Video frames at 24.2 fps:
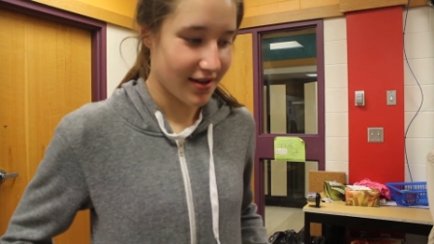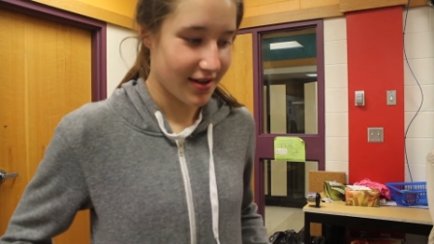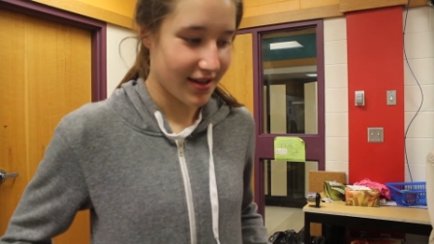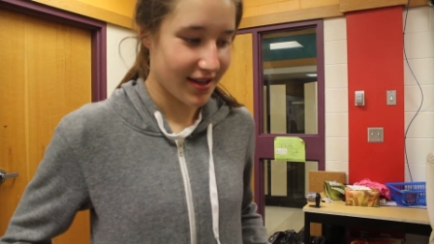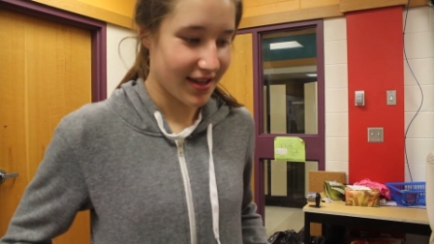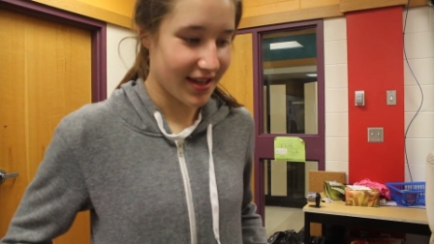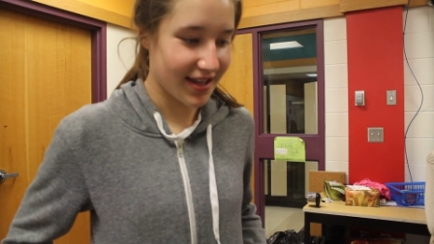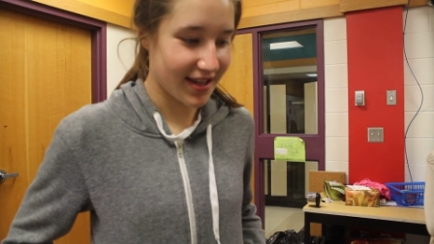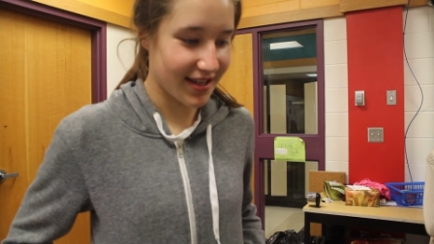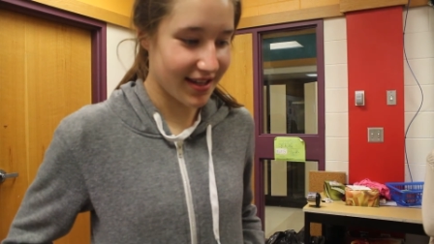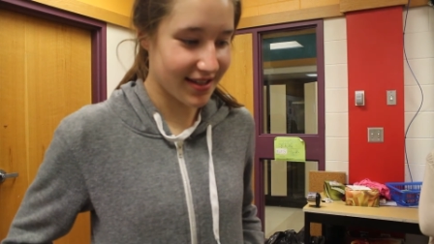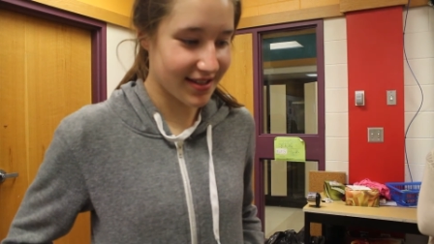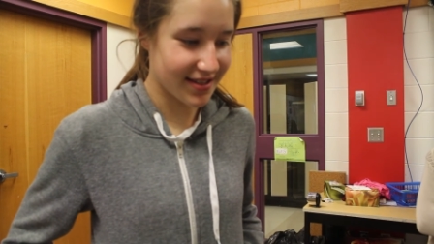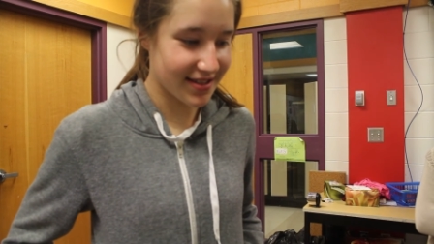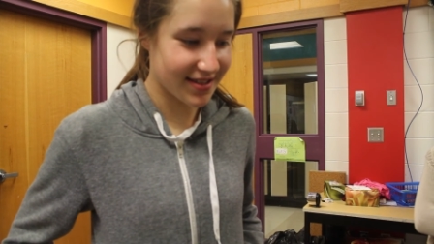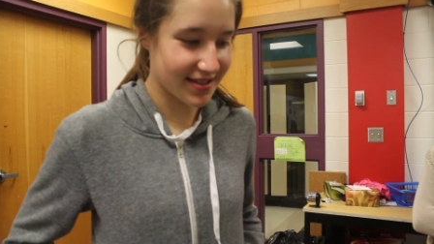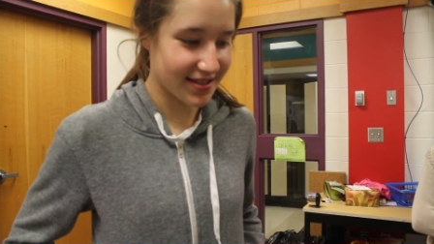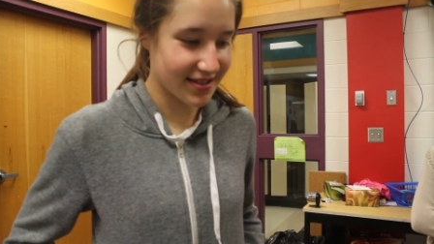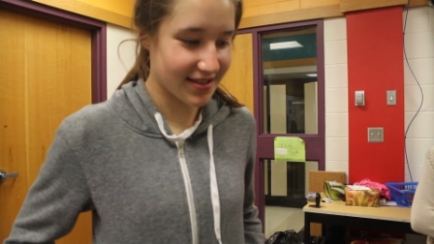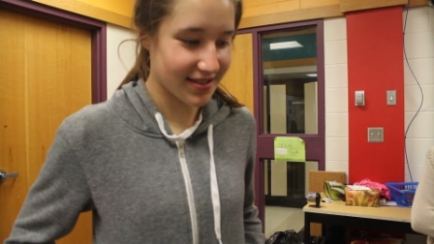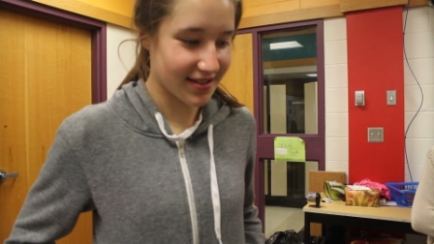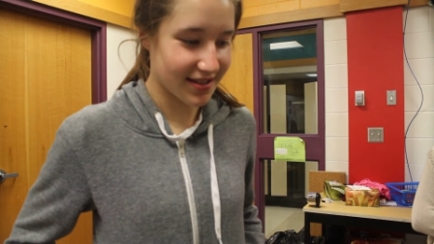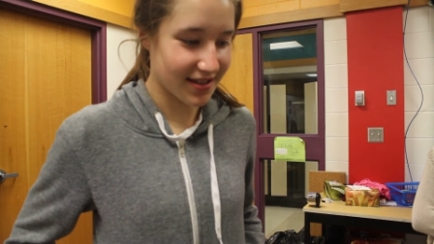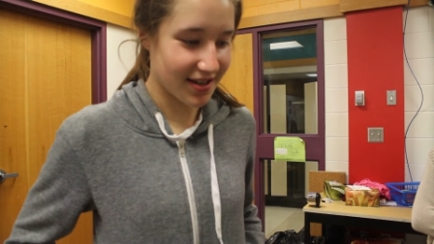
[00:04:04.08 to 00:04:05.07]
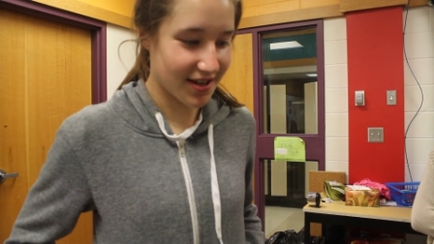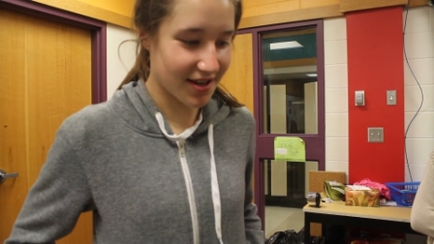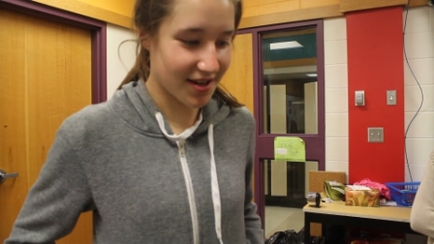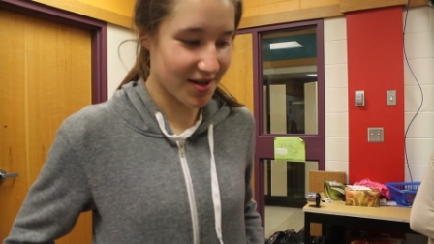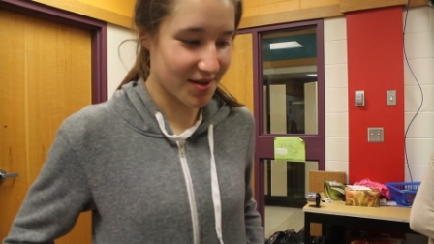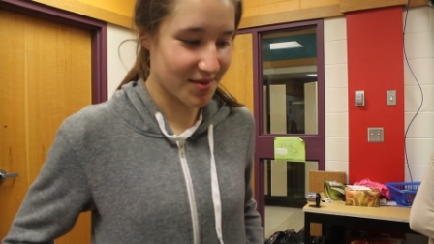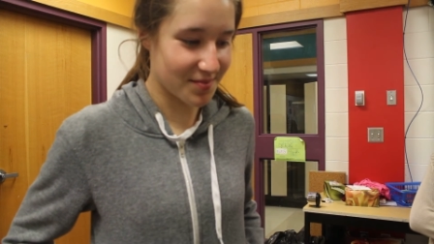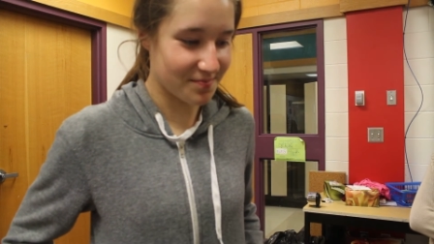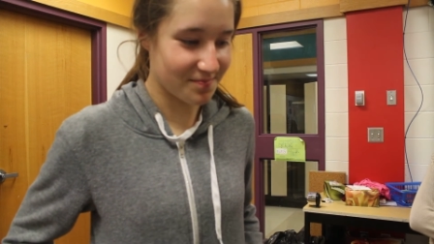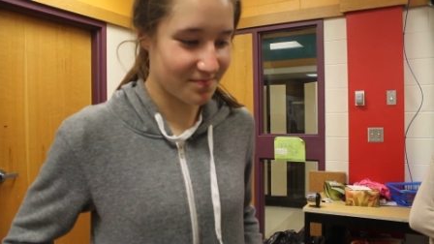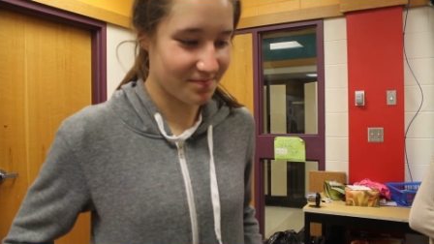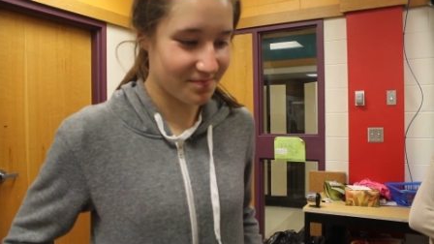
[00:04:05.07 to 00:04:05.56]
He's,
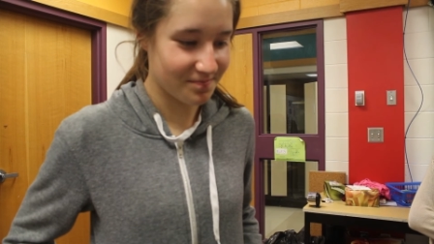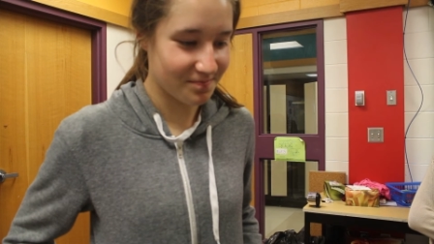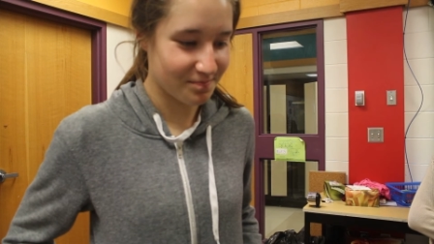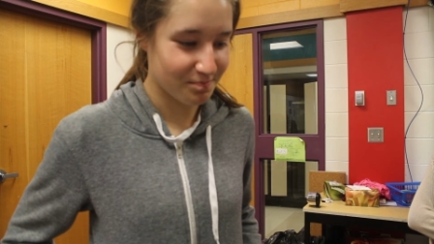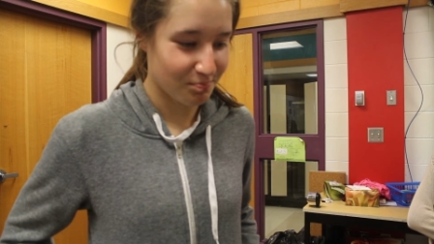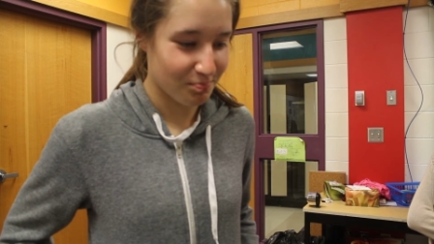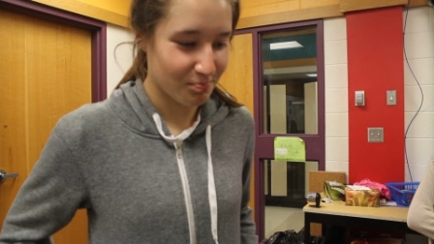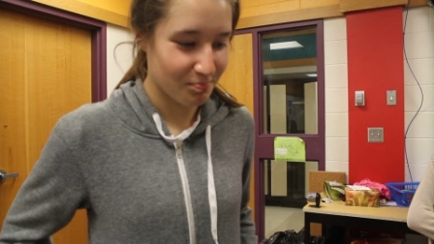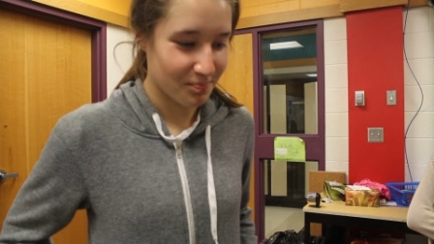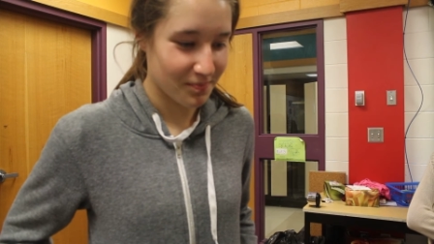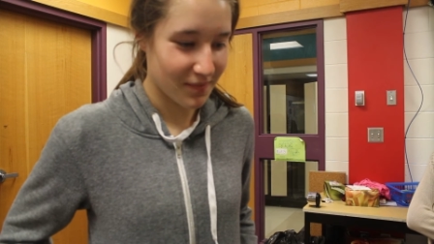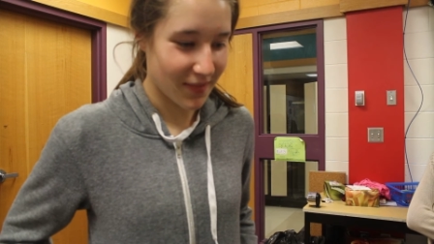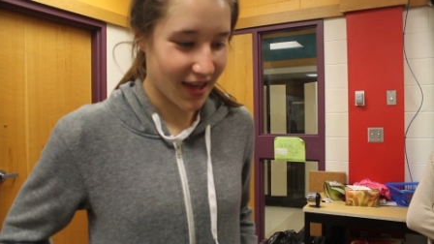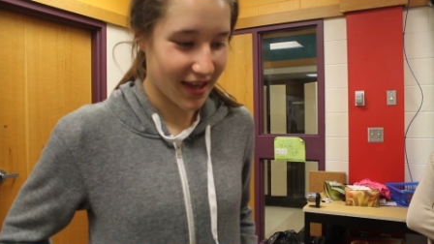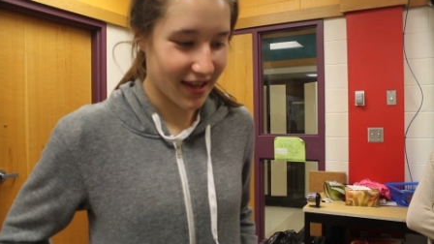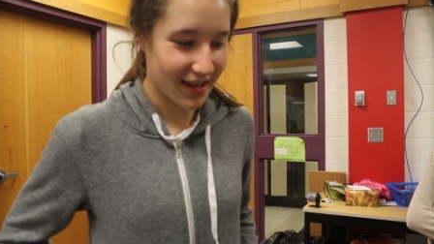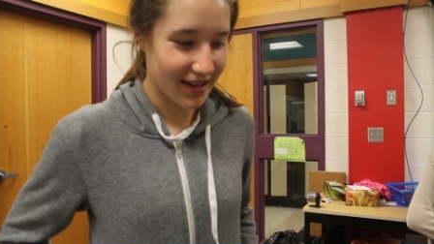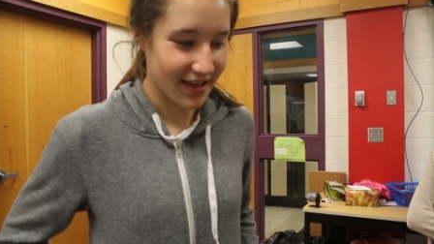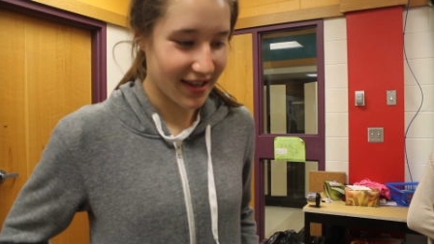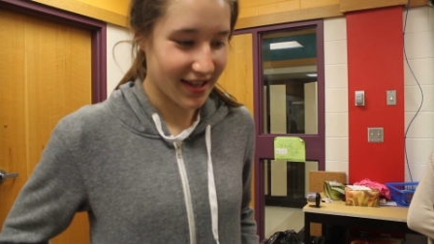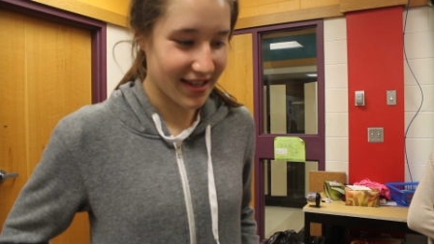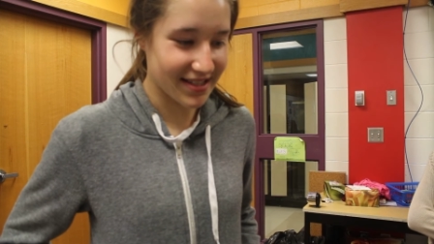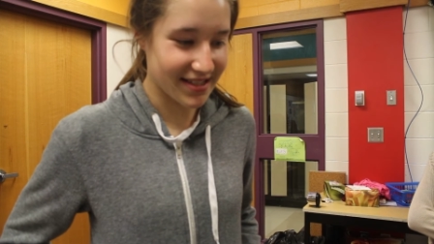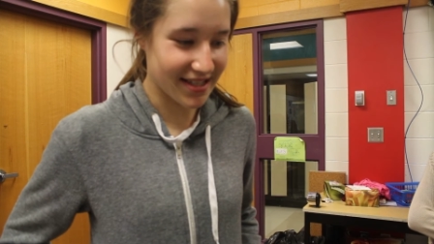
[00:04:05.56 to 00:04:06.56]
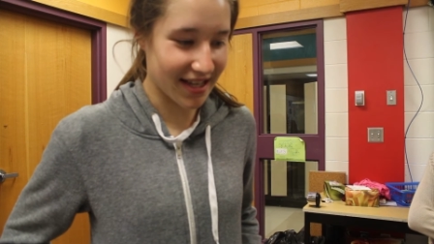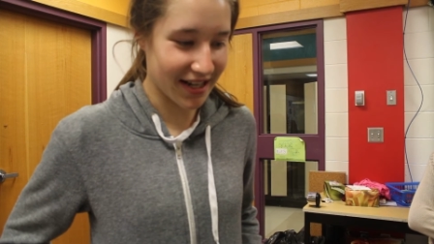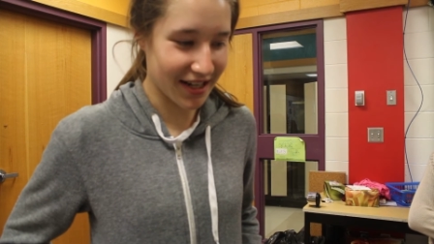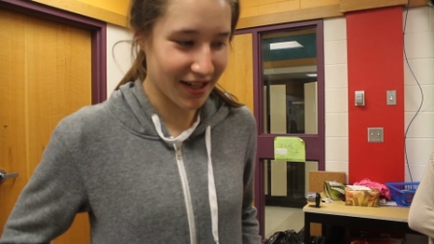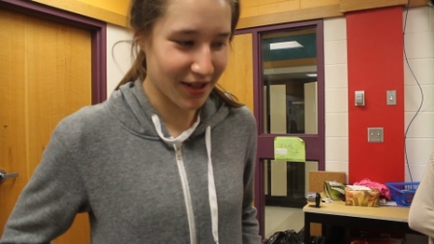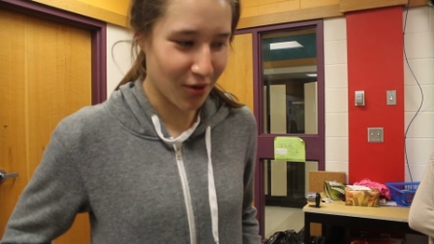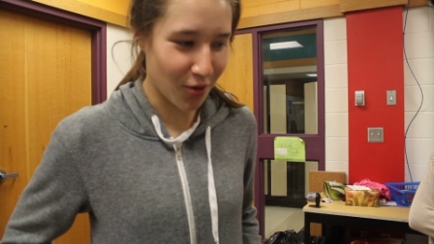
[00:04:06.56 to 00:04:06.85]
um, he's getting